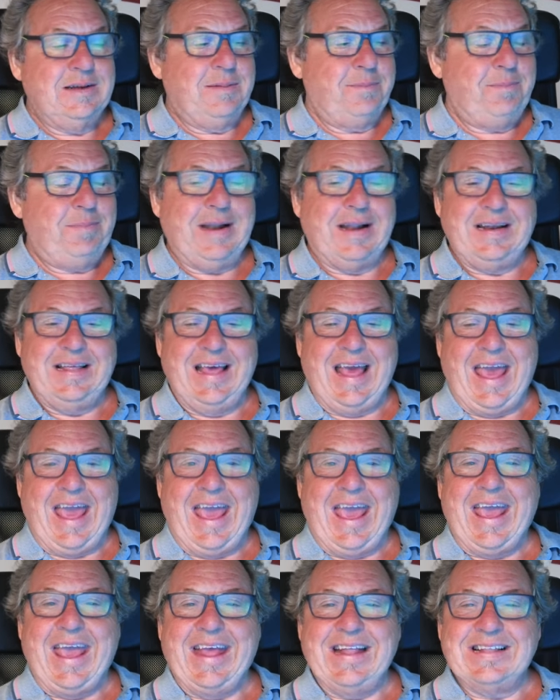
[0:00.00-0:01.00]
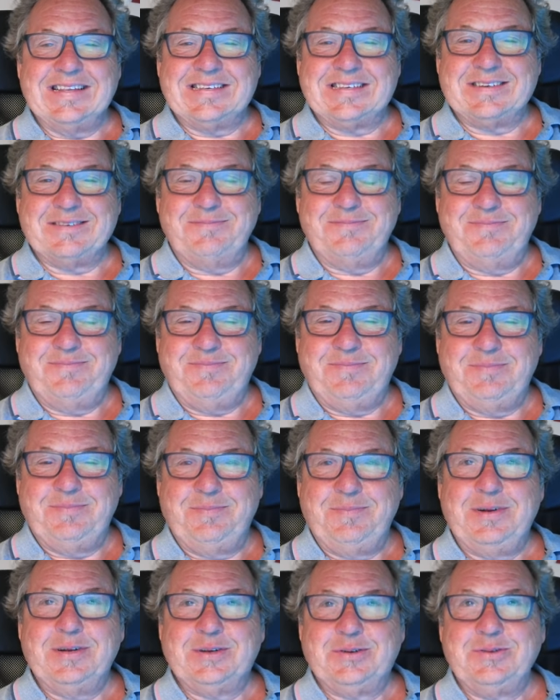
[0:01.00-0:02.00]
bloody ends.
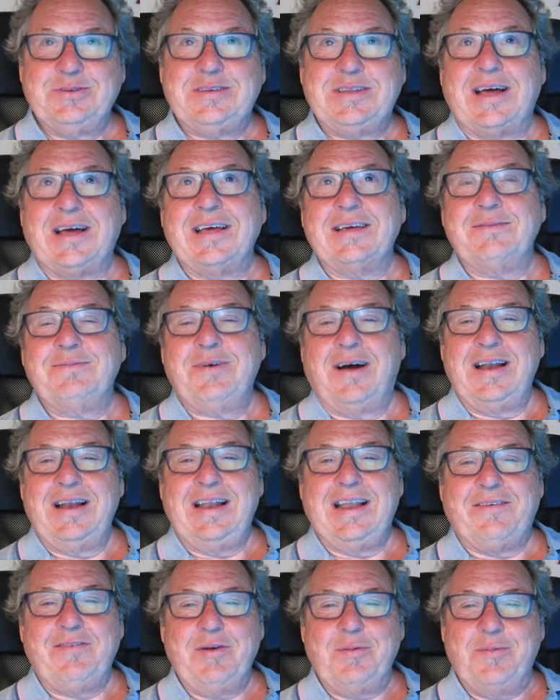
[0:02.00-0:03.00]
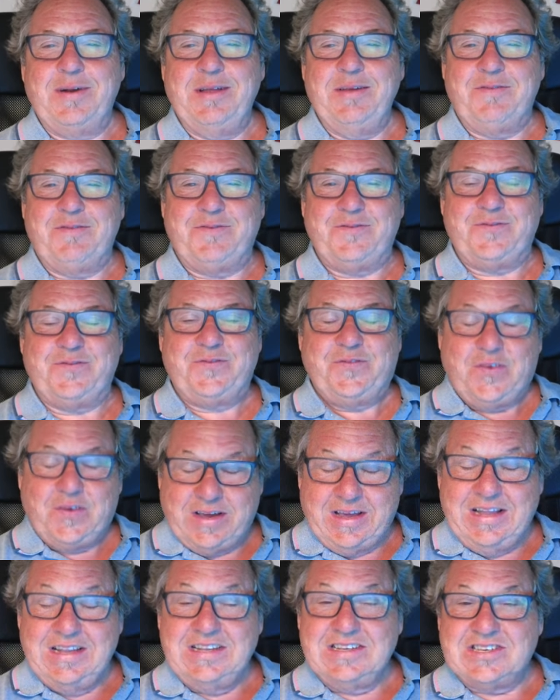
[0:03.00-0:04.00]
But a good day. I love it when it's
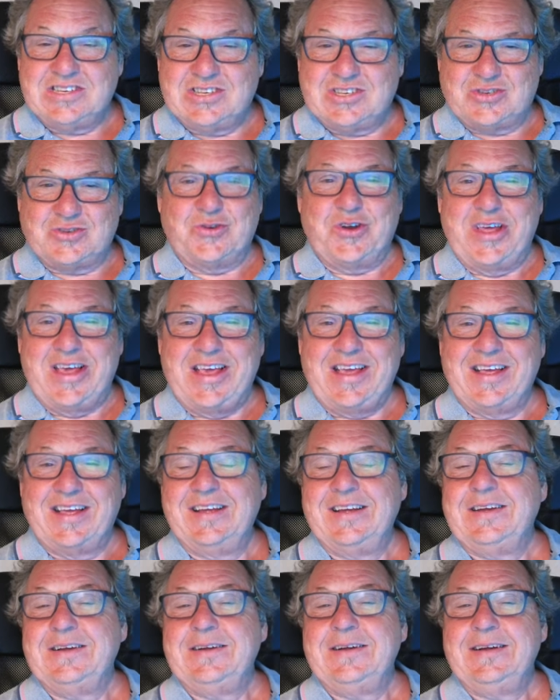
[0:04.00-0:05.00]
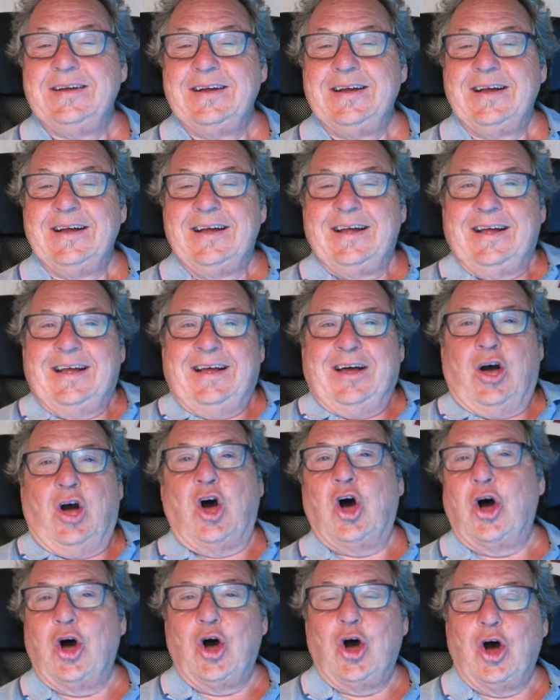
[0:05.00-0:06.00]
fucking sunny.
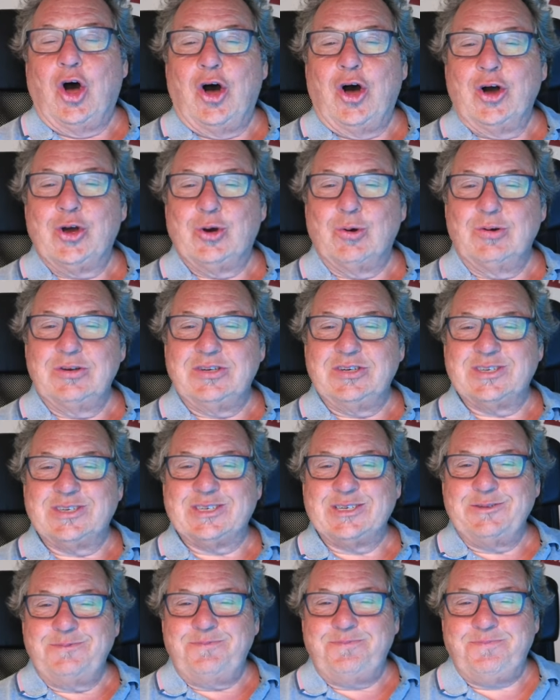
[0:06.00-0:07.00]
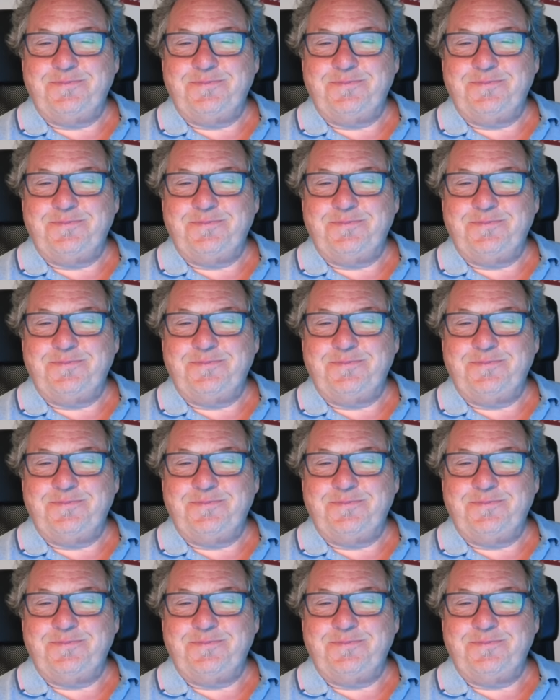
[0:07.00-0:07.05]
Oh, gorgeous.